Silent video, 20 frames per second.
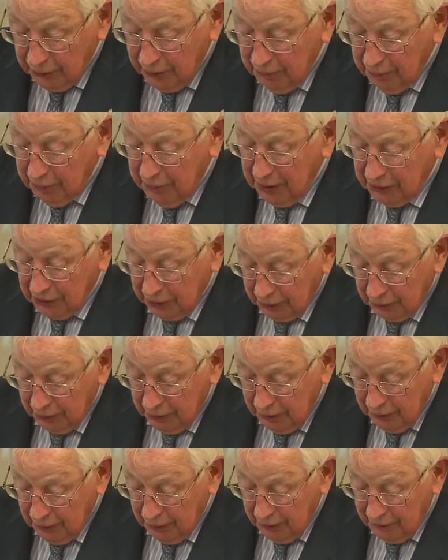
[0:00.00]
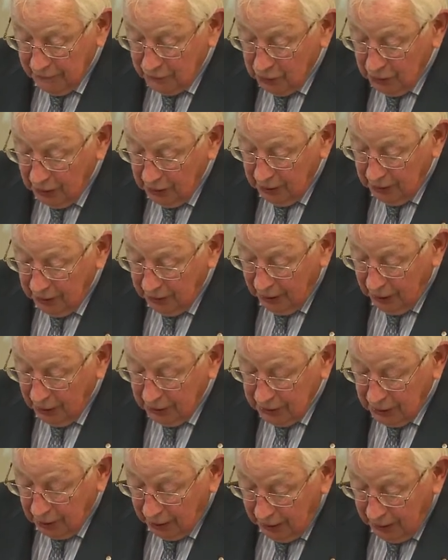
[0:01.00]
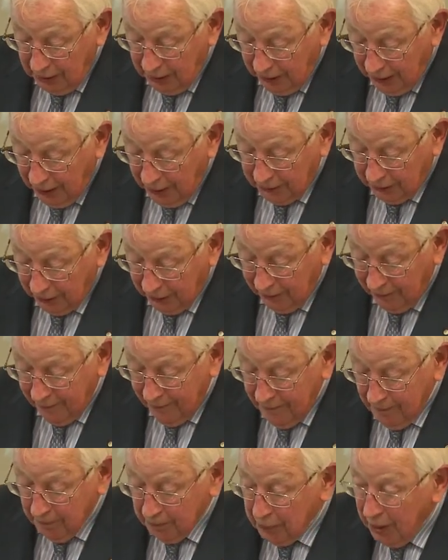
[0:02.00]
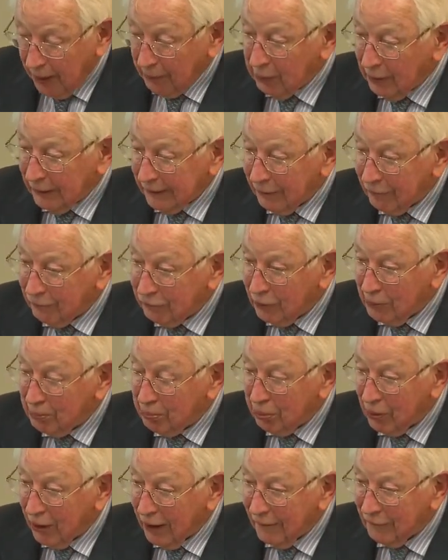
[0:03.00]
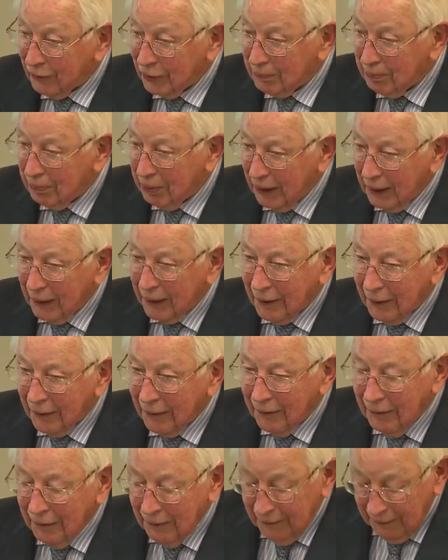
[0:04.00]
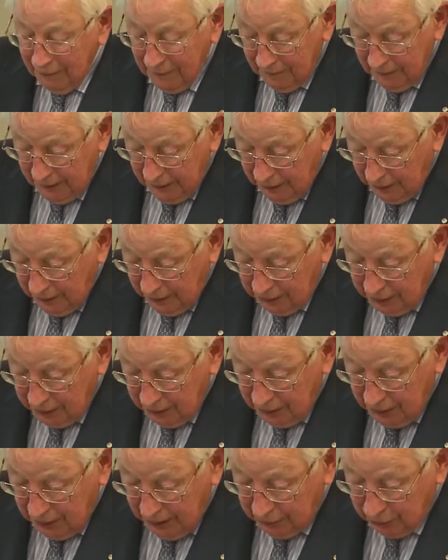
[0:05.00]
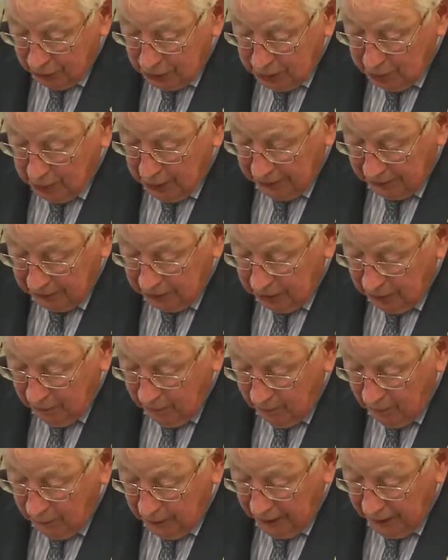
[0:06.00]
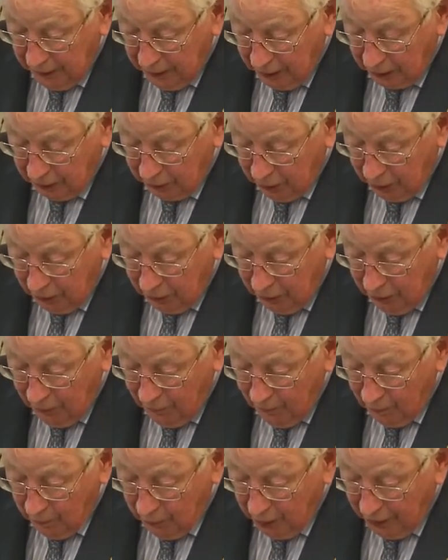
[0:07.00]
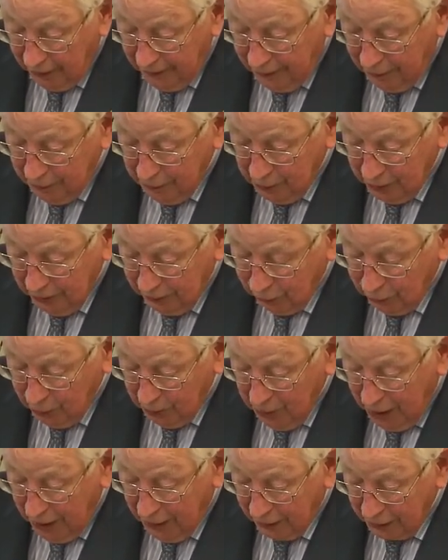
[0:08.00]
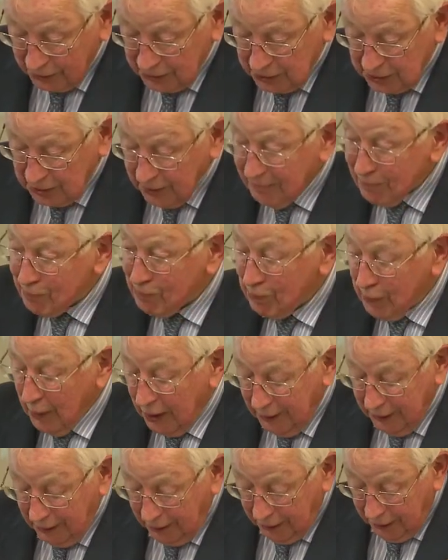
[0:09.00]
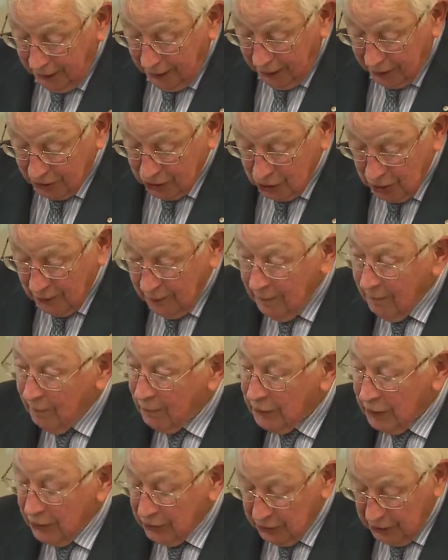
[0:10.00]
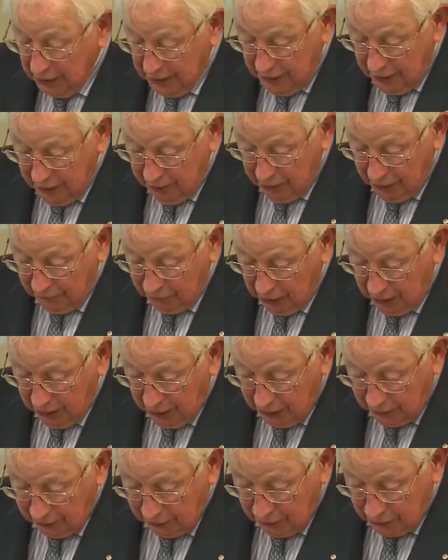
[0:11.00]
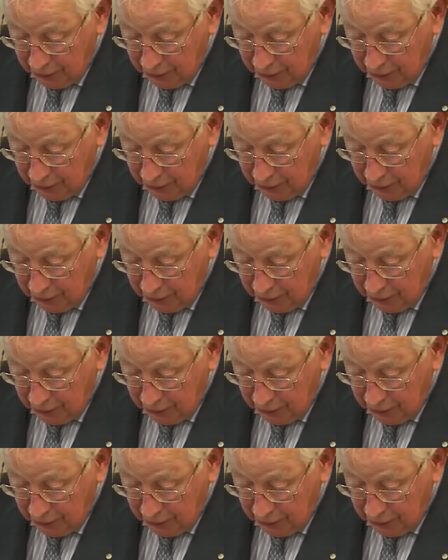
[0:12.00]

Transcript: to find a coherent method of delineating public from private power. And in that respect, they echo my opening remarks and, by and large, the